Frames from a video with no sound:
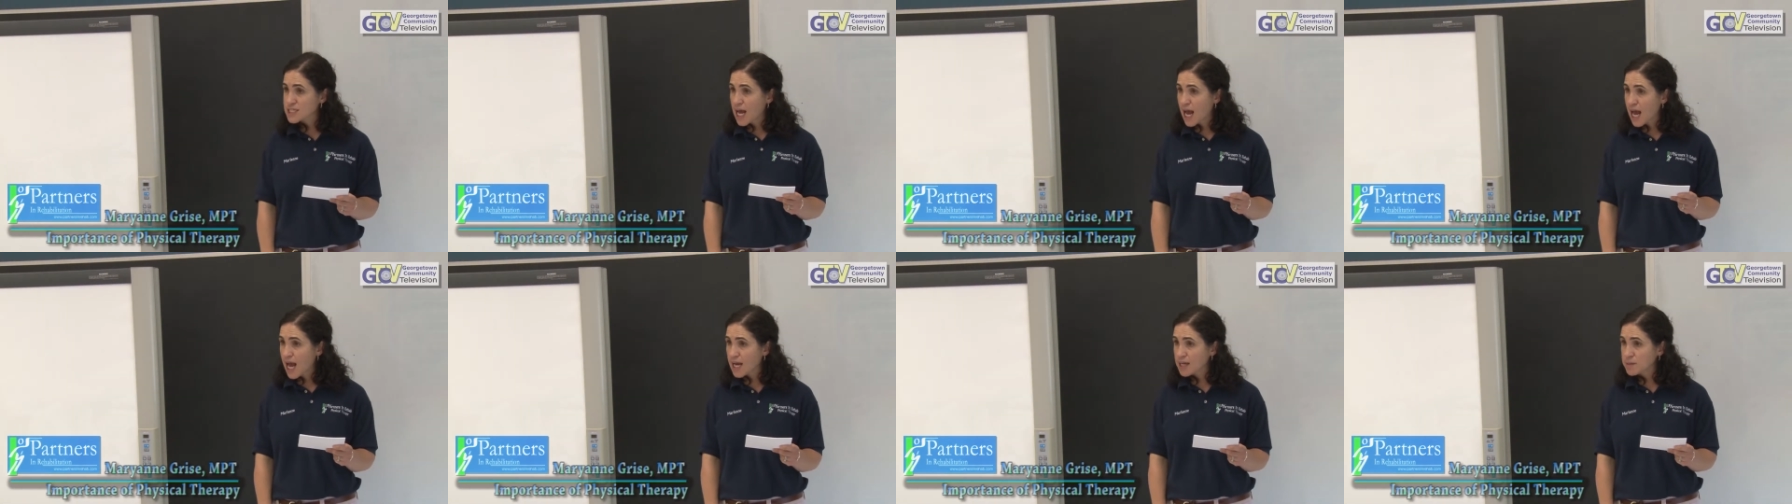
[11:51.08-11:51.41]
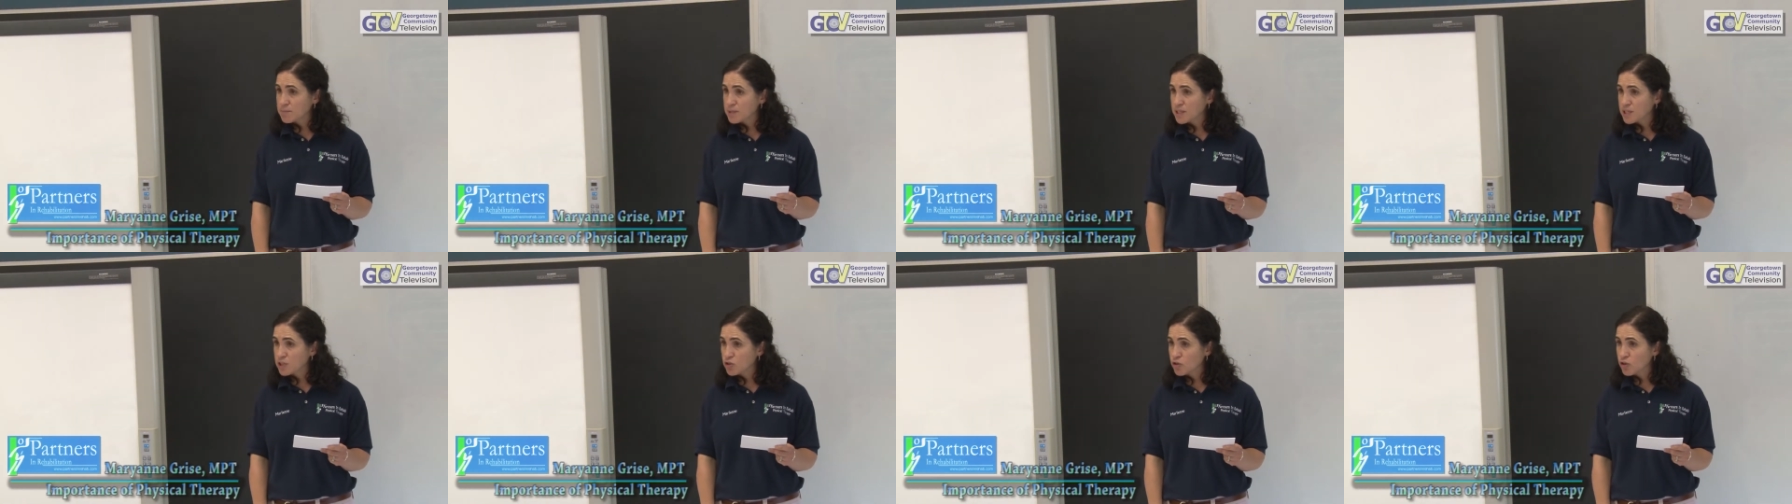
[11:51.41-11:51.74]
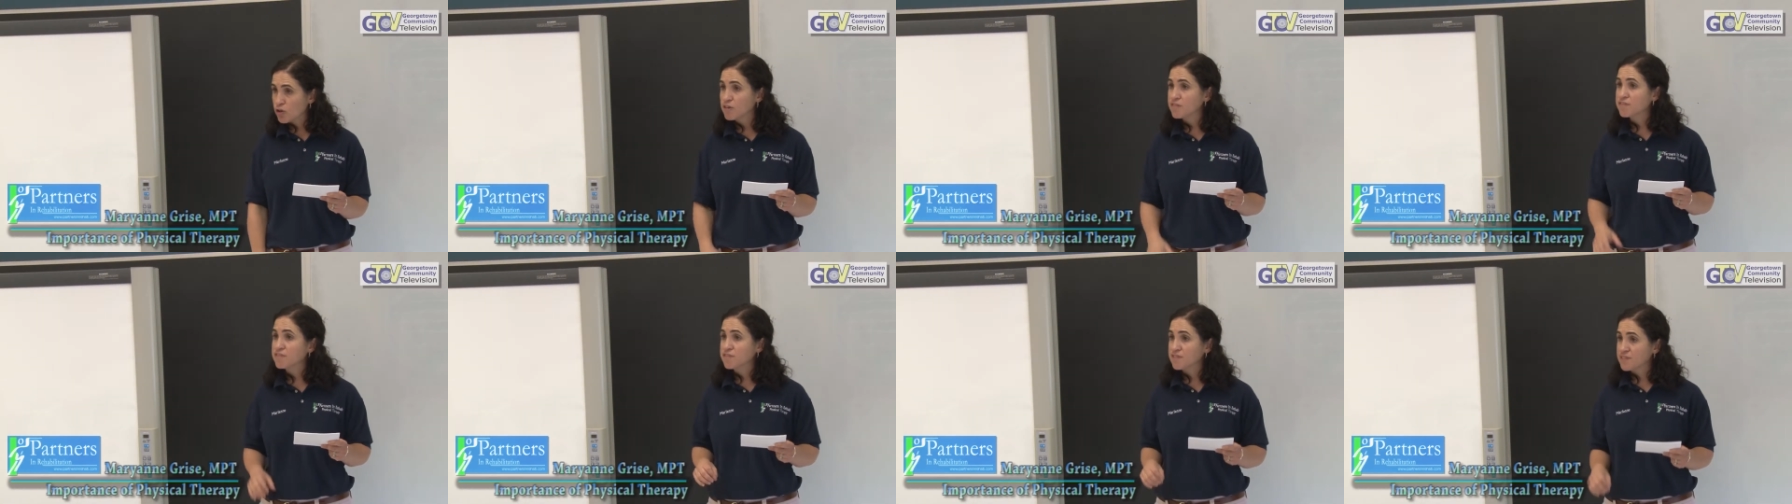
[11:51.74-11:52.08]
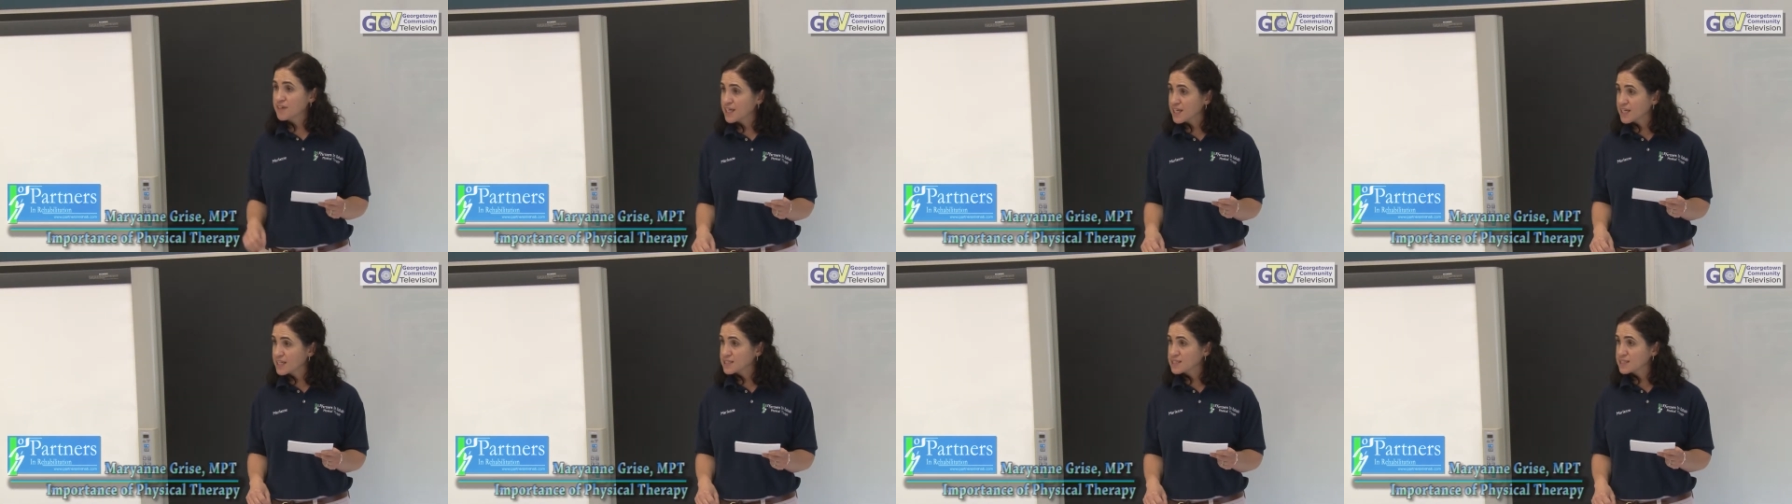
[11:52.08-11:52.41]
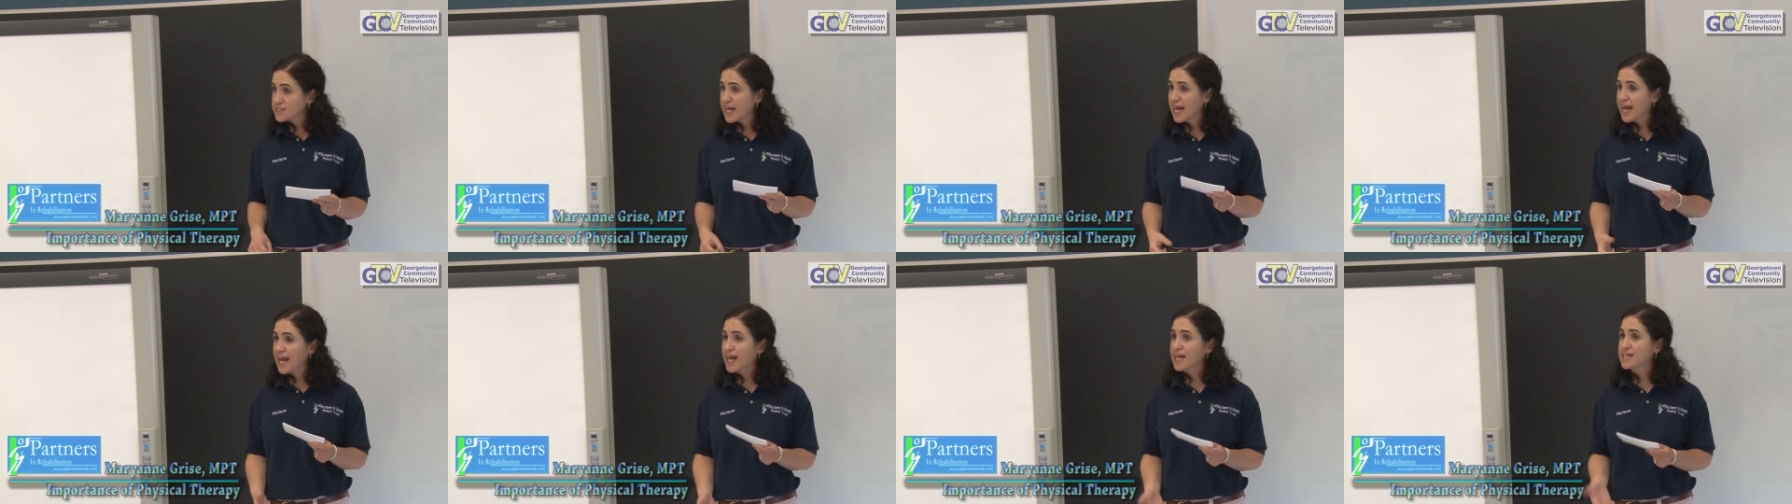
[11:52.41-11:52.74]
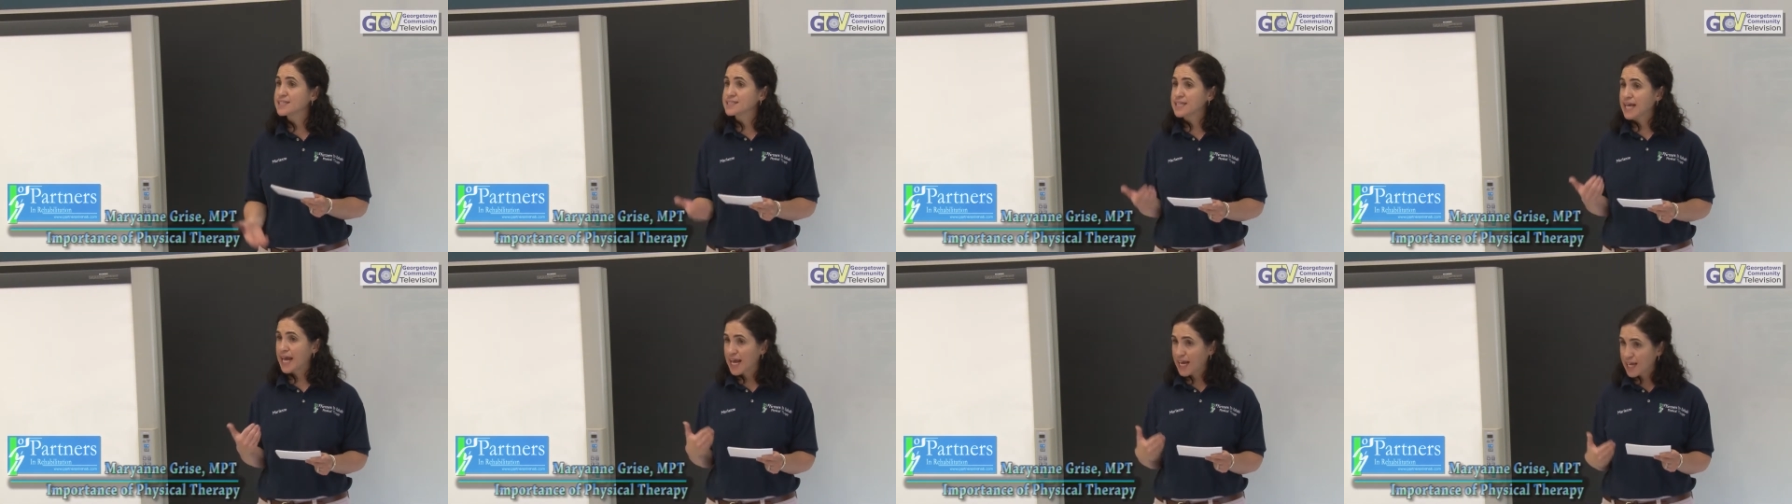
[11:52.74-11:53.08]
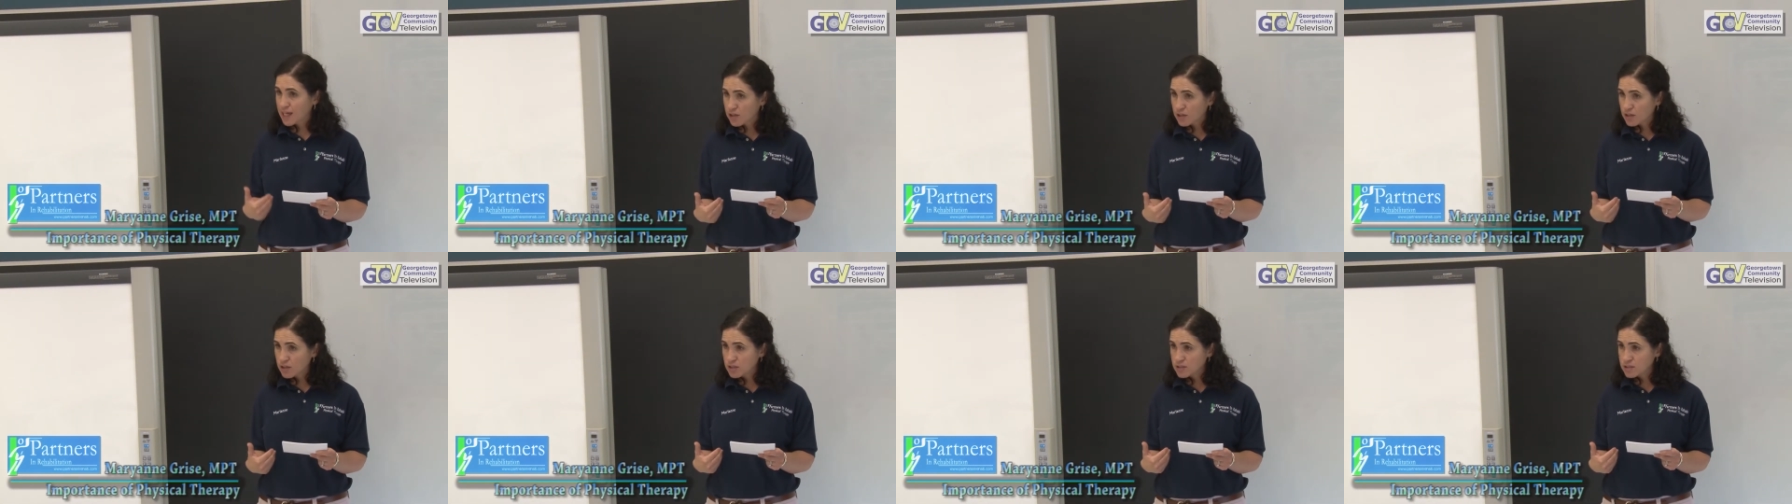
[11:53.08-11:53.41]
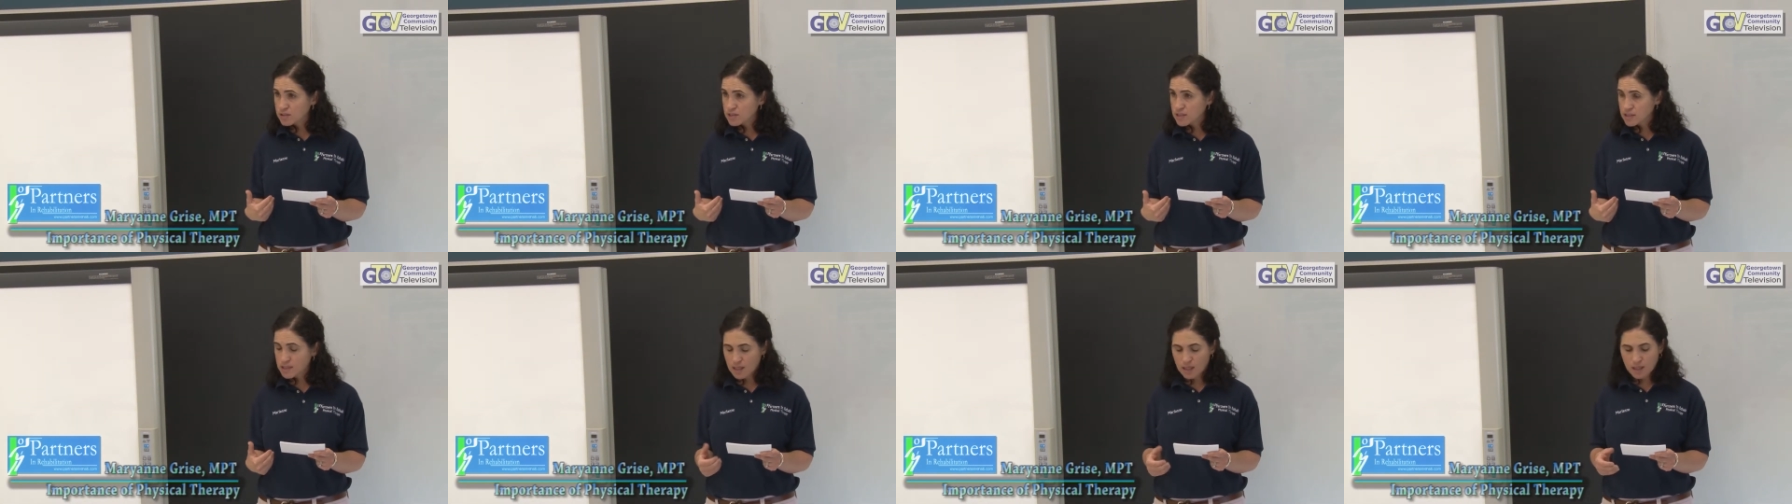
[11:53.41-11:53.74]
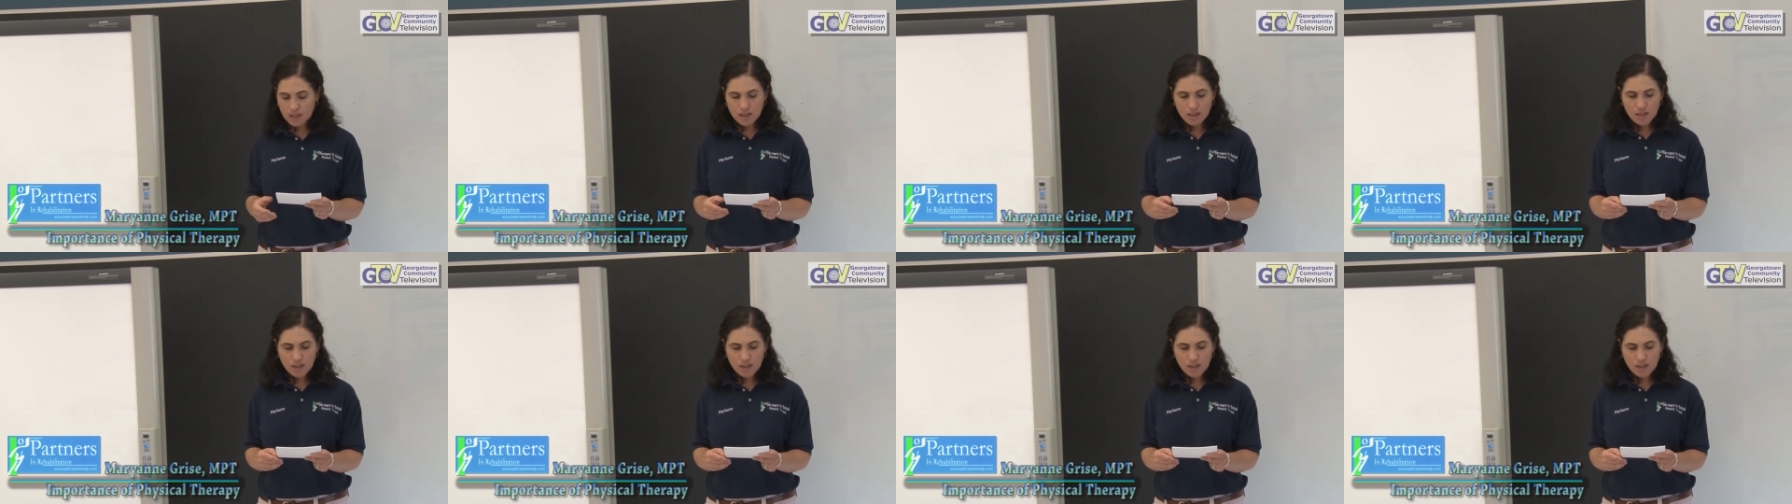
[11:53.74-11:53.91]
time in your feet and ankles.